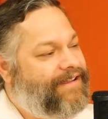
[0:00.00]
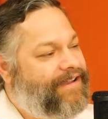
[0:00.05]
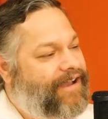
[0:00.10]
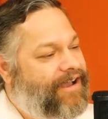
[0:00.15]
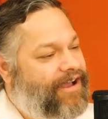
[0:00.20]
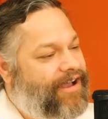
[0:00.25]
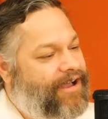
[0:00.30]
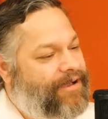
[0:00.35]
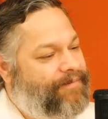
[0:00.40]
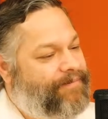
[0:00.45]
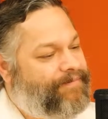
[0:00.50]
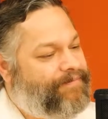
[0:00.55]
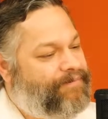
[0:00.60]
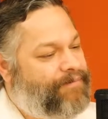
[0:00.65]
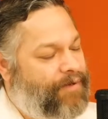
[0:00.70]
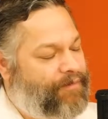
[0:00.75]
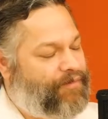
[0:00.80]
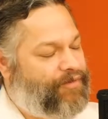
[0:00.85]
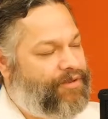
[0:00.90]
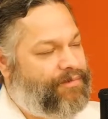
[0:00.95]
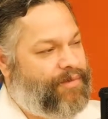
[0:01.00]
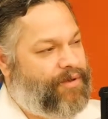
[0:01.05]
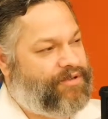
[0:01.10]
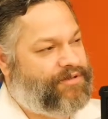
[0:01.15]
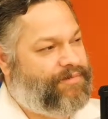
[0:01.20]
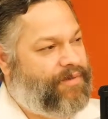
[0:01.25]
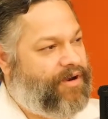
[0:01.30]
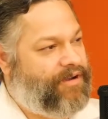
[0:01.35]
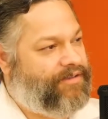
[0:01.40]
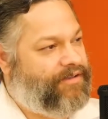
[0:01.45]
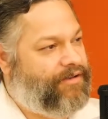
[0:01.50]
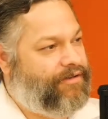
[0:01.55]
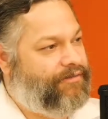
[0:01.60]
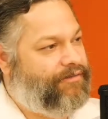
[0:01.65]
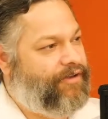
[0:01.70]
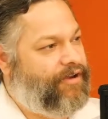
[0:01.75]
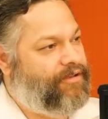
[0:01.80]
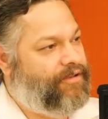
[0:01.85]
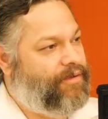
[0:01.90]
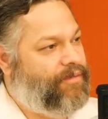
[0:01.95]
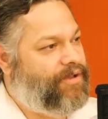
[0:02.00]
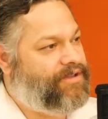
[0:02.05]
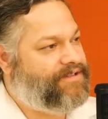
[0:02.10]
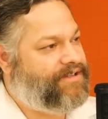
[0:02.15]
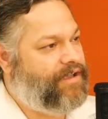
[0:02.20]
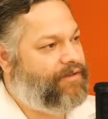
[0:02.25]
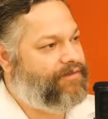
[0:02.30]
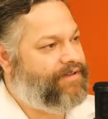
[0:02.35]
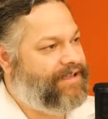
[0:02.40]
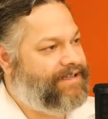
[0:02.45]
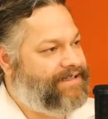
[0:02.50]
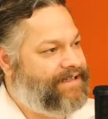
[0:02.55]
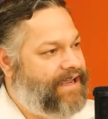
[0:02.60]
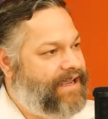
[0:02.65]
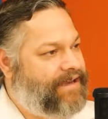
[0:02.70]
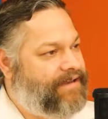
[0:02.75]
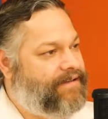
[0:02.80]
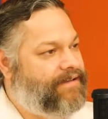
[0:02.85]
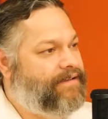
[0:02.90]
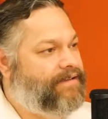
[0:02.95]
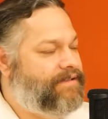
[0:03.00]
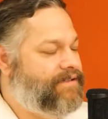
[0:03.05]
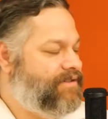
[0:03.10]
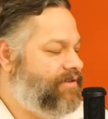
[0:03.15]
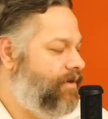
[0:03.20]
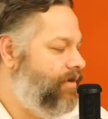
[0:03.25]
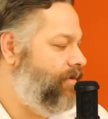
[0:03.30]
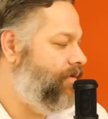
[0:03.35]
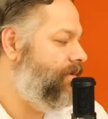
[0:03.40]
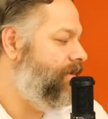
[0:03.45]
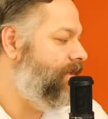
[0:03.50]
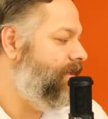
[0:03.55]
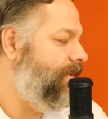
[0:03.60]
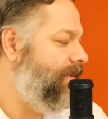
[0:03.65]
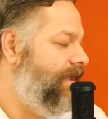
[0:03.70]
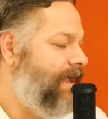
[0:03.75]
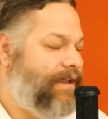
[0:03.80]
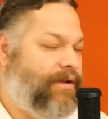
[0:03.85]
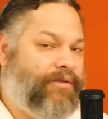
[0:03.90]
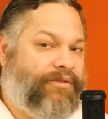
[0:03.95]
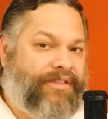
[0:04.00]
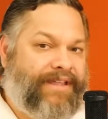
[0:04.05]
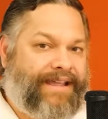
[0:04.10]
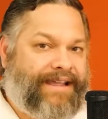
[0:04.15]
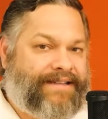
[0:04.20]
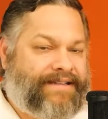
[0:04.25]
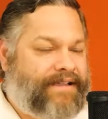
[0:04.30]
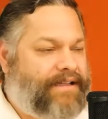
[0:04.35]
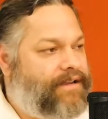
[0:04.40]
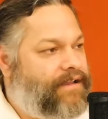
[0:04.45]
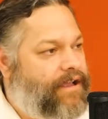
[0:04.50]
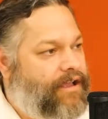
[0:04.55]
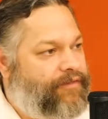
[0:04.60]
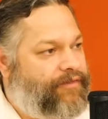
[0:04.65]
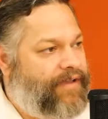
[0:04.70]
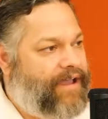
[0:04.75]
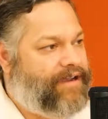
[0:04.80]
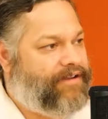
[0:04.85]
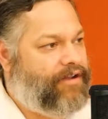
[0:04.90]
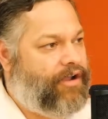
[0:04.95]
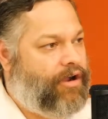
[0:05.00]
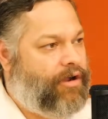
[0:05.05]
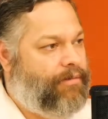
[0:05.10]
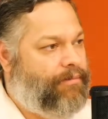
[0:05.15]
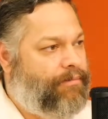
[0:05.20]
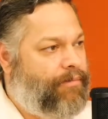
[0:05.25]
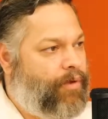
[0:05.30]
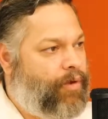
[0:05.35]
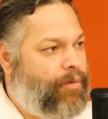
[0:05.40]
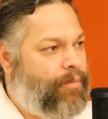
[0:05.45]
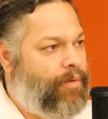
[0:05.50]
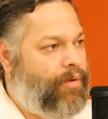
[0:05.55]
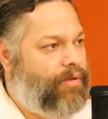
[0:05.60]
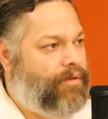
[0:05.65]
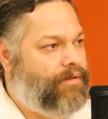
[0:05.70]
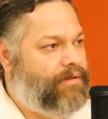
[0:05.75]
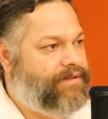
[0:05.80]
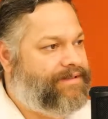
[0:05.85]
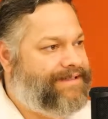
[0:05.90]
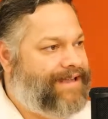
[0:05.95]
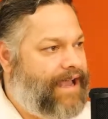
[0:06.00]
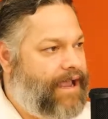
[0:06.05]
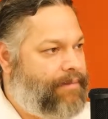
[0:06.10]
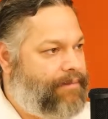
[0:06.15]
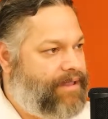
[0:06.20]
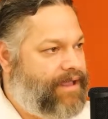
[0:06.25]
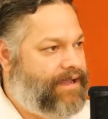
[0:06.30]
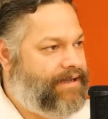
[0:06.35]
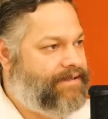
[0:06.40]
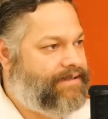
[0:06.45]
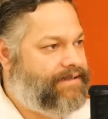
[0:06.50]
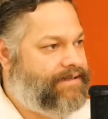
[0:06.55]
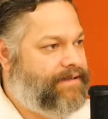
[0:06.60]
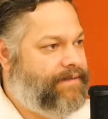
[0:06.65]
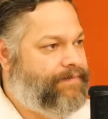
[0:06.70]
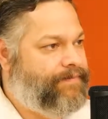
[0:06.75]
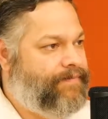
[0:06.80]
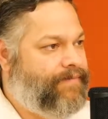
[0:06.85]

Um, but for the most part, they're fairly well self contained. So I don't think it's going to affect our mobile timelines.